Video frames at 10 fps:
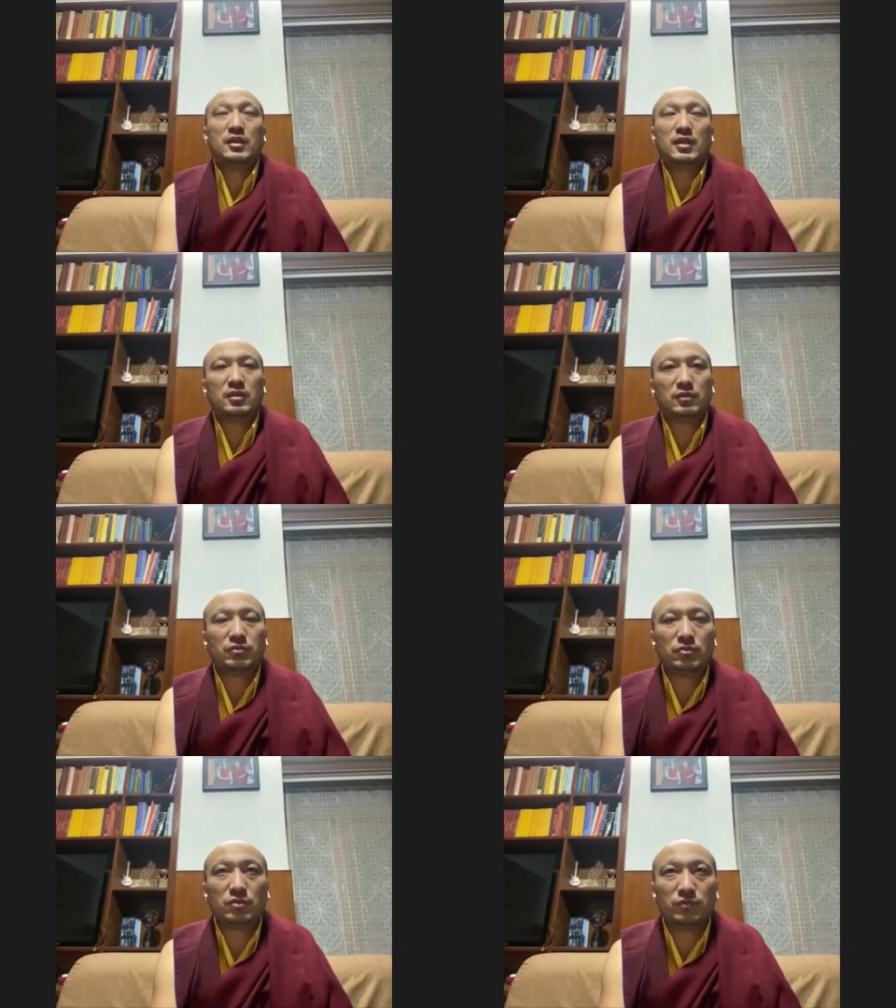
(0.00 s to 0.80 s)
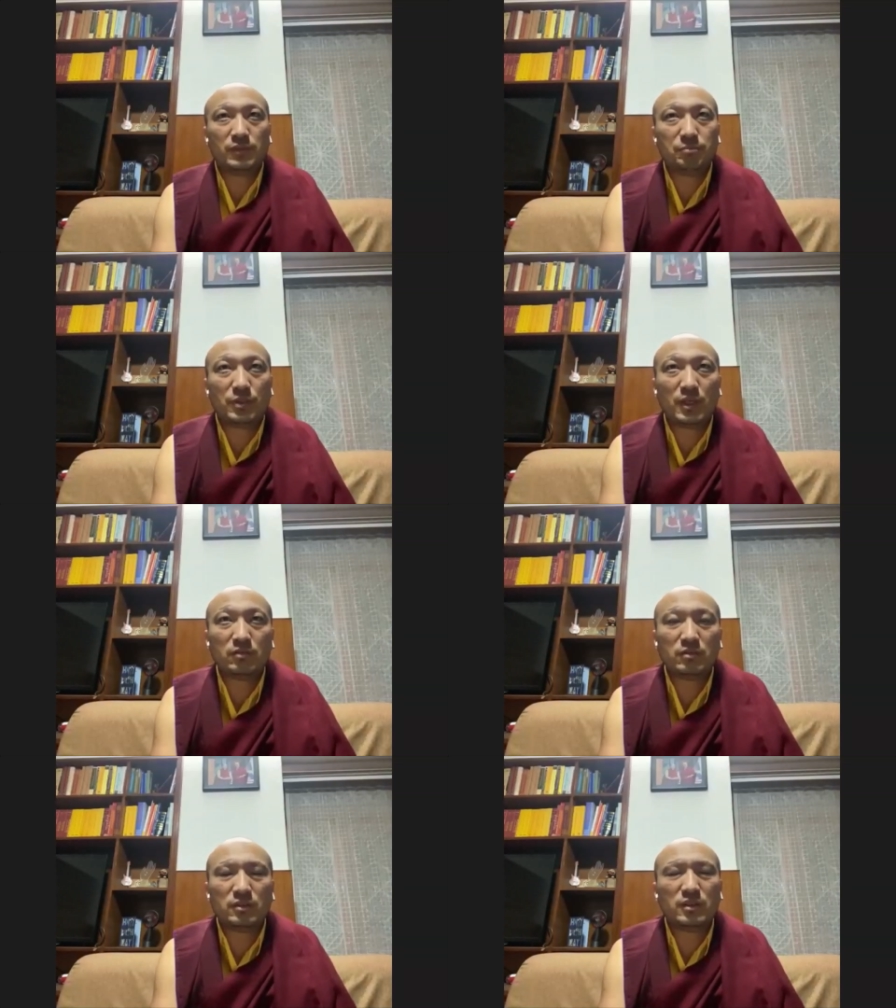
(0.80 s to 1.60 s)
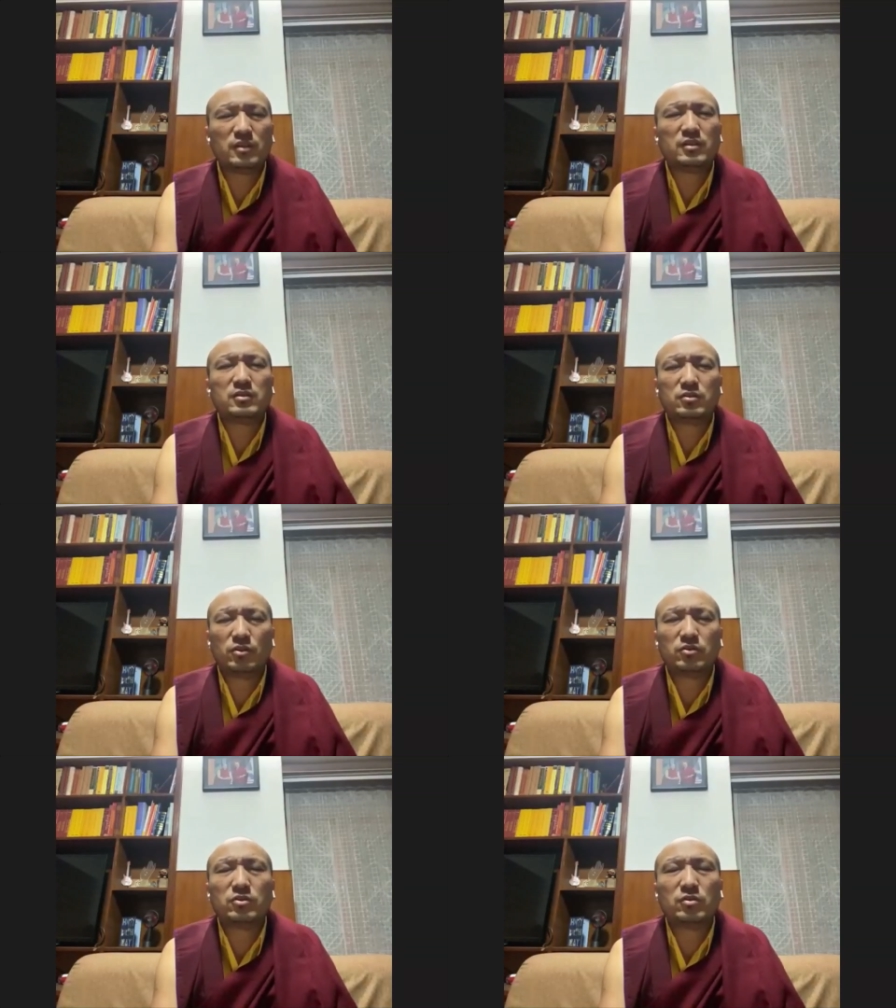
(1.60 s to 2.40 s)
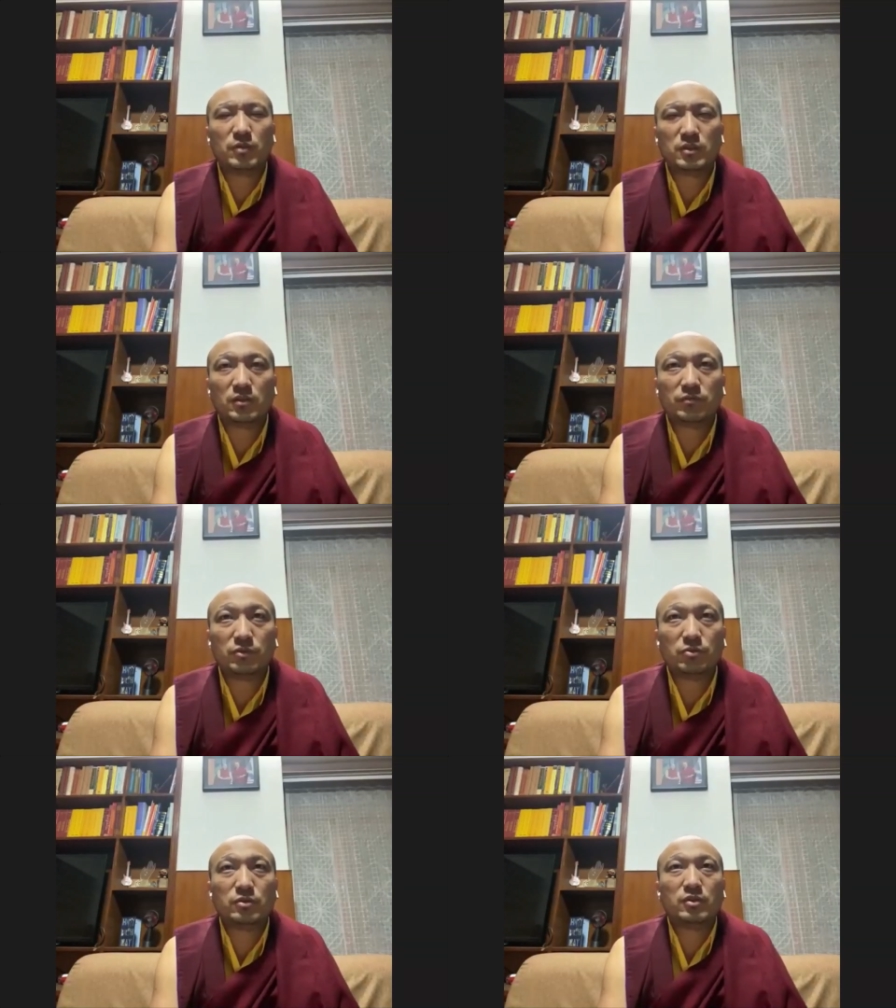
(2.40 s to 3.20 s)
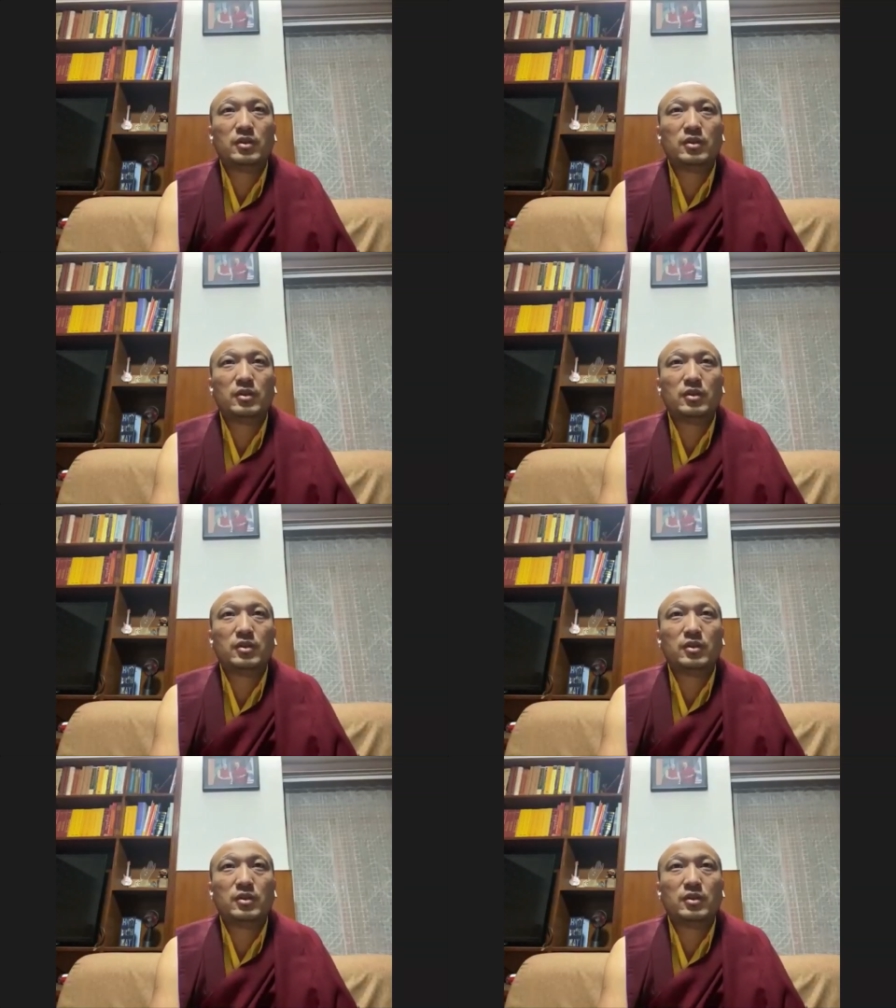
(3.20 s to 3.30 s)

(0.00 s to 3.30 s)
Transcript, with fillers: And if you feel proud, then it's not so much of use.